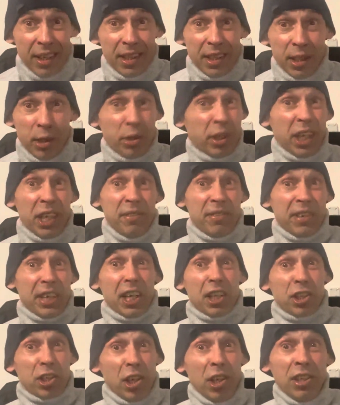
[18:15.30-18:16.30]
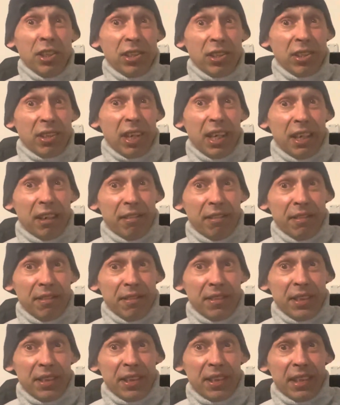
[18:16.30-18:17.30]
You didn't even get a chance to live.
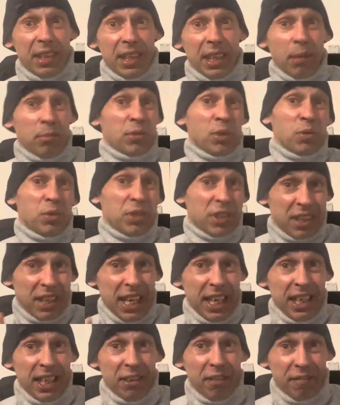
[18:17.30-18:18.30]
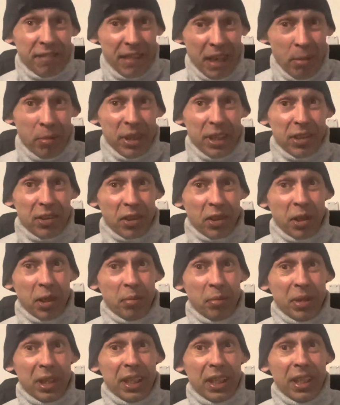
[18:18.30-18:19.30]
And up till today, your families are going to
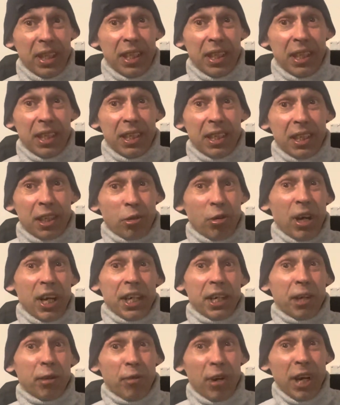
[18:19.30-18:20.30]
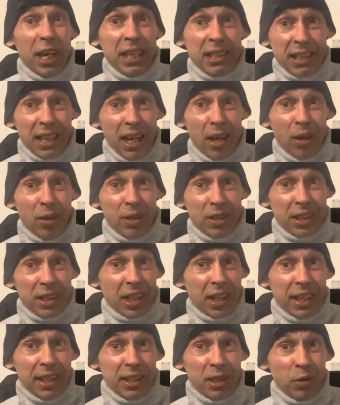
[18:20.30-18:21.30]
be crying their eyes out
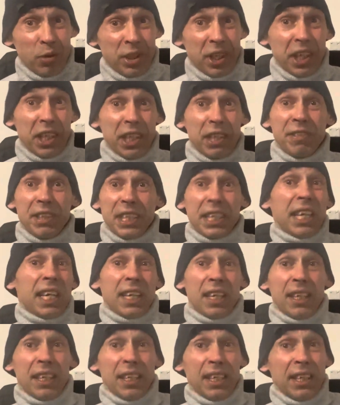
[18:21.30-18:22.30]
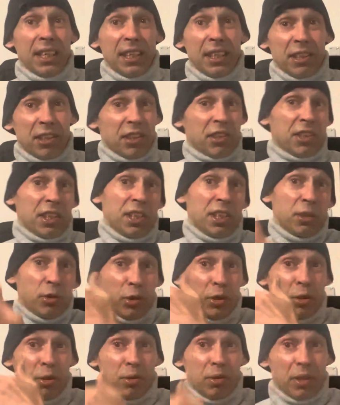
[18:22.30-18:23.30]
that you didn't even get to see your
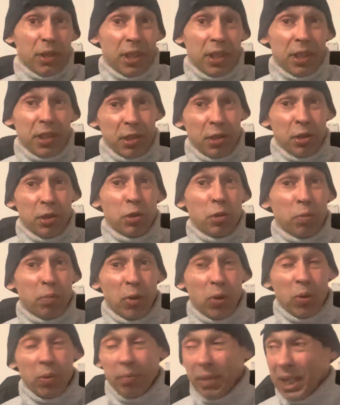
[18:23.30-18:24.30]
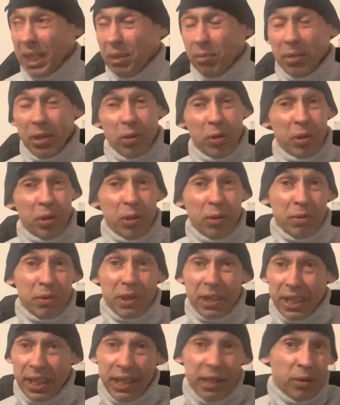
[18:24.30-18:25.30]
newborn baby or your
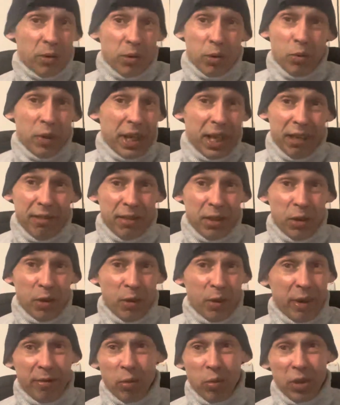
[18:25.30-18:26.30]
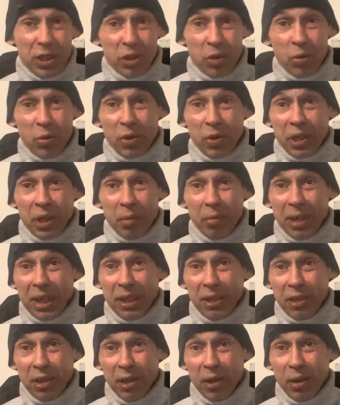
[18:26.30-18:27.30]
kid or whatever you ever were talking
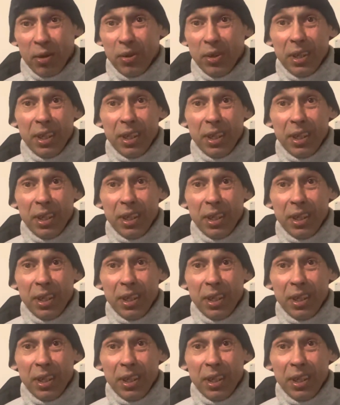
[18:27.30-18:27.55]
about, you know,